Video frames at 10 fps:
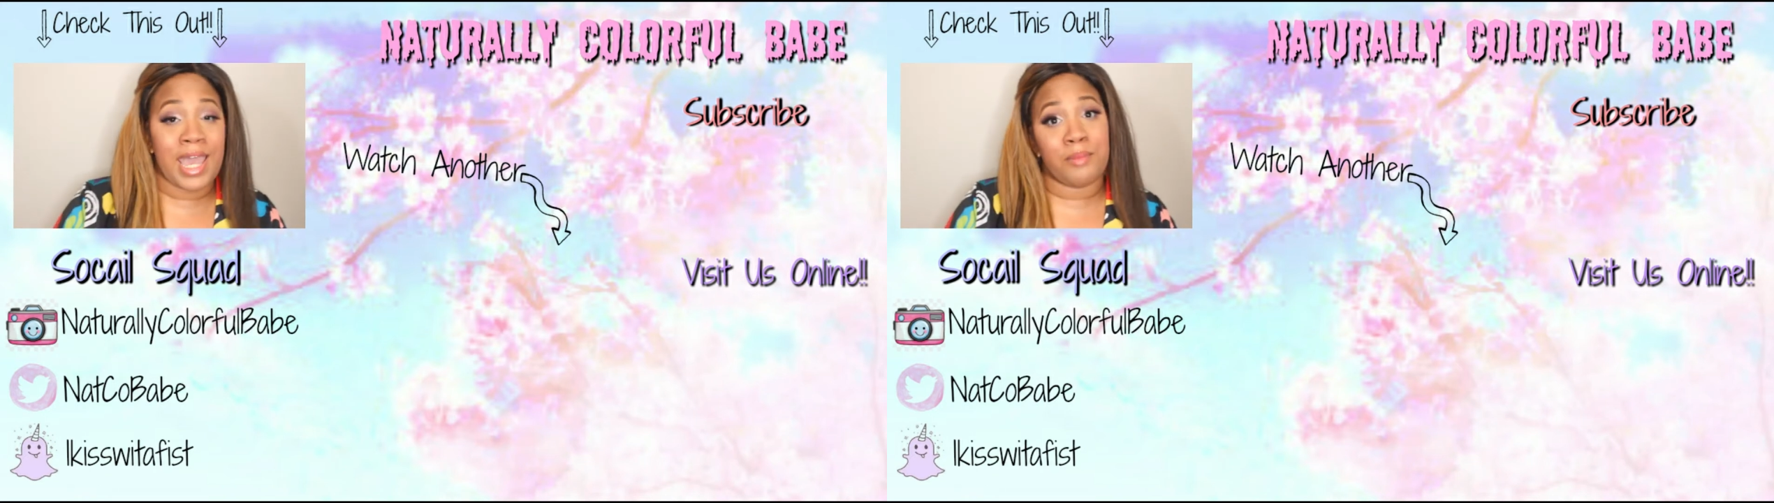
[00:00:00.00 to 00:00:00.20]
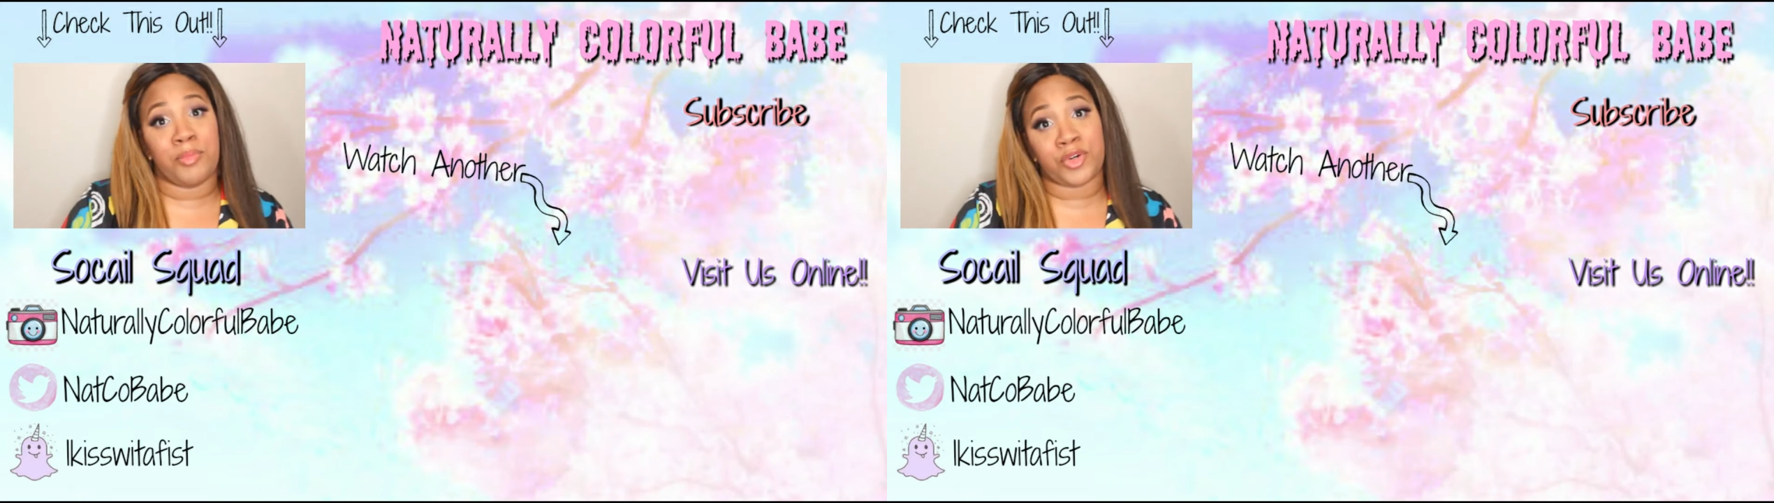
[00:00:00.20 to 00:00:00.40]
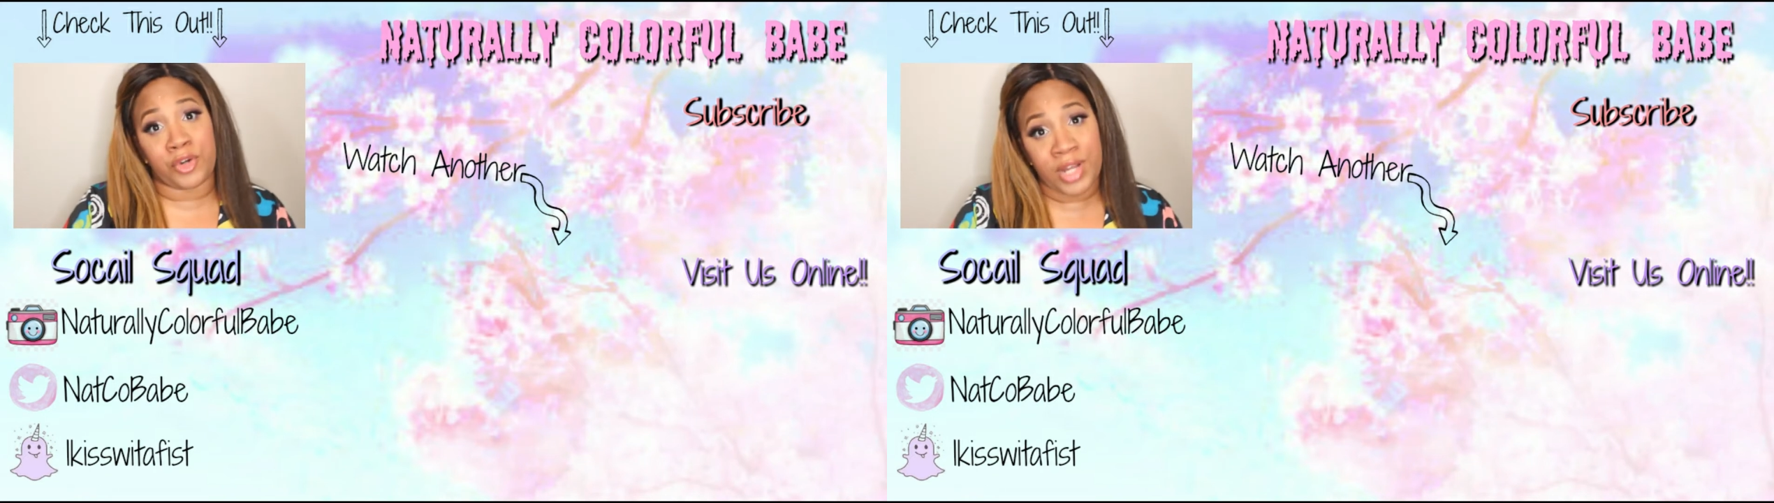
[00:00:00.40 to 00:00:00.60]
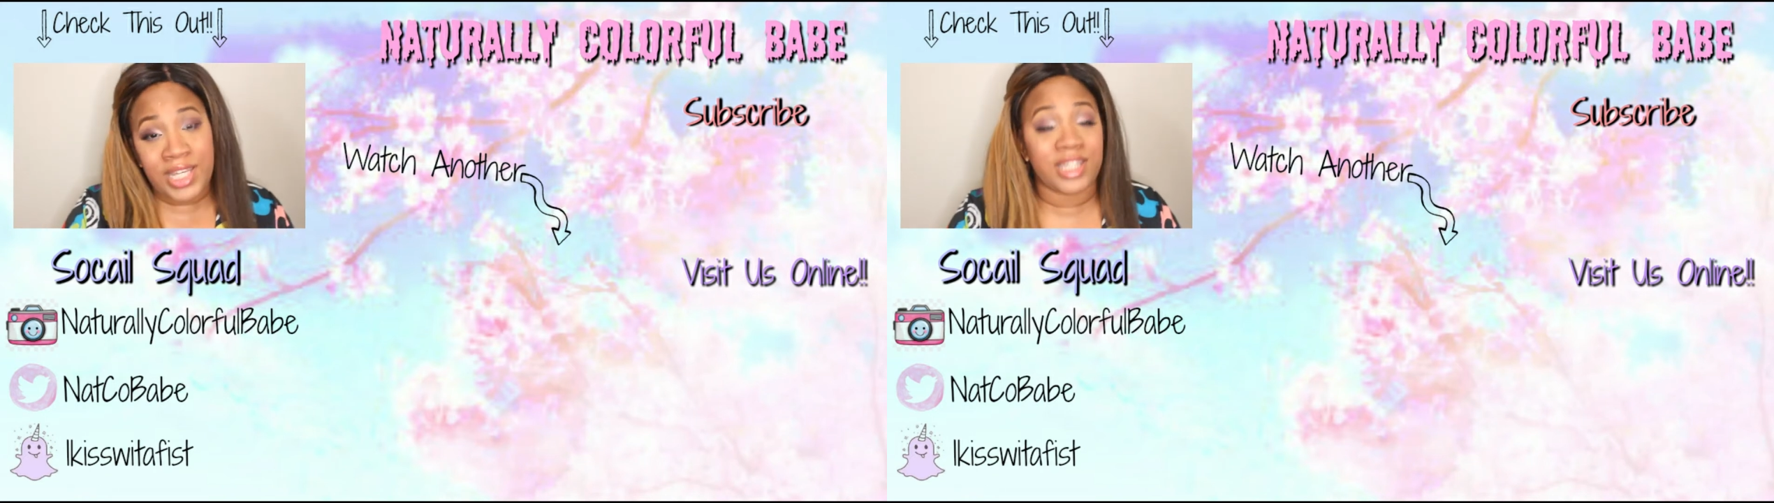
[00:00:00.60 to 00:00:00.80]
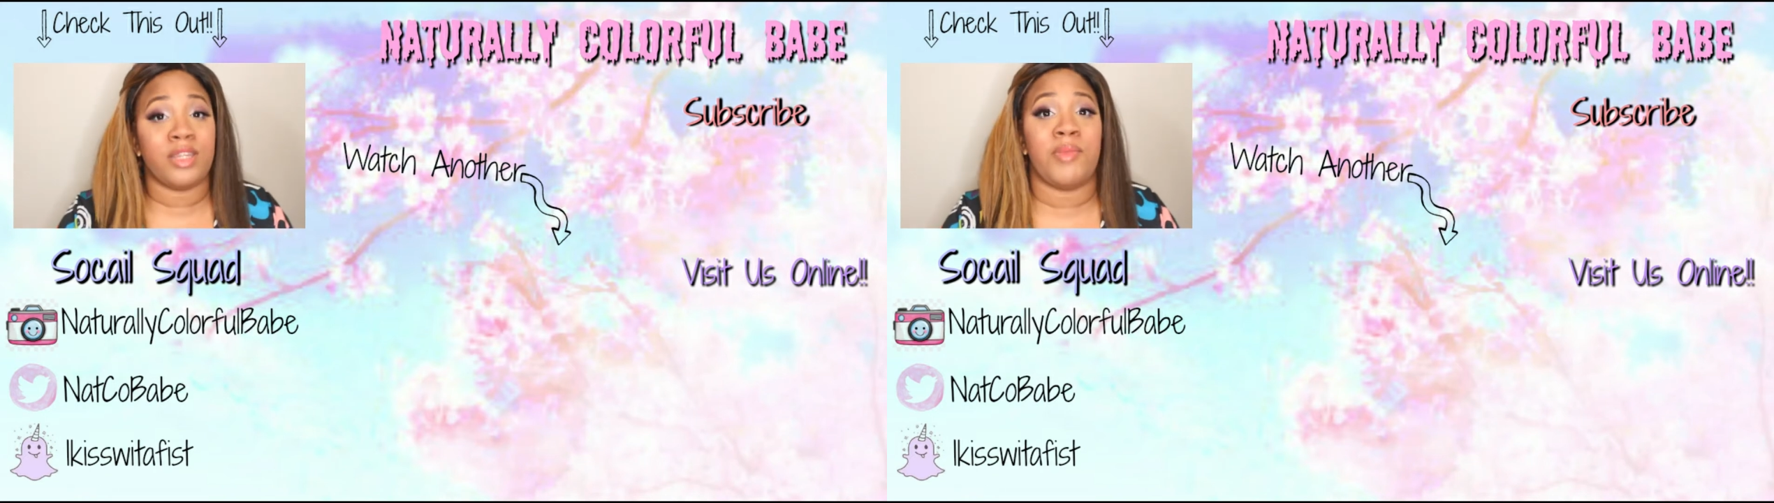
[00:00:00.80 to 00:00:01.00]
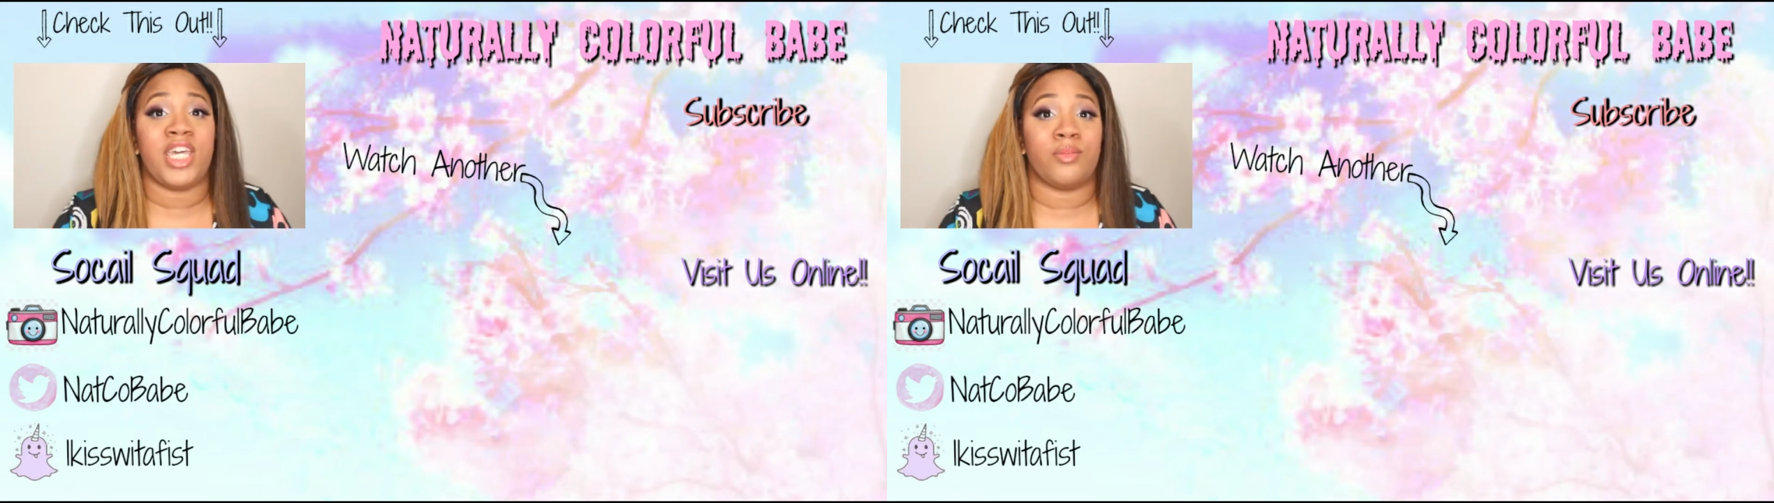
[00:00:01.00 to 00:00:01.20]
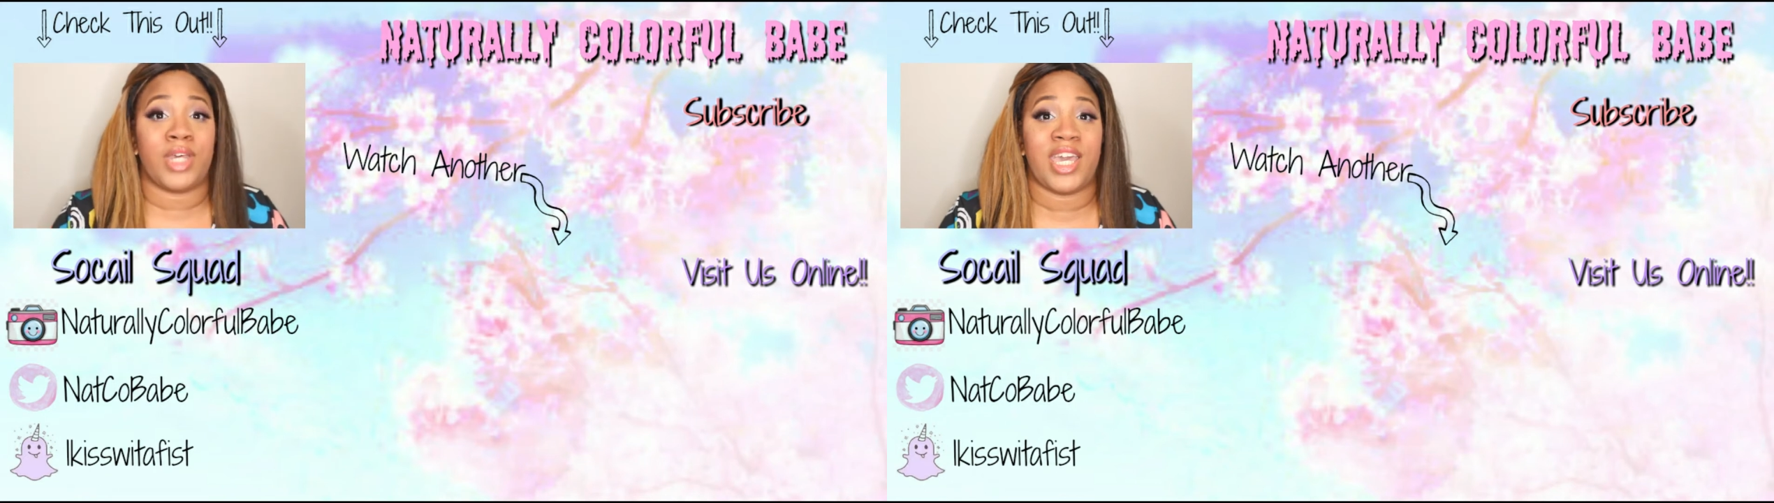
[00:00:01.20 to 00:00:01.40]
I am bringing the makeup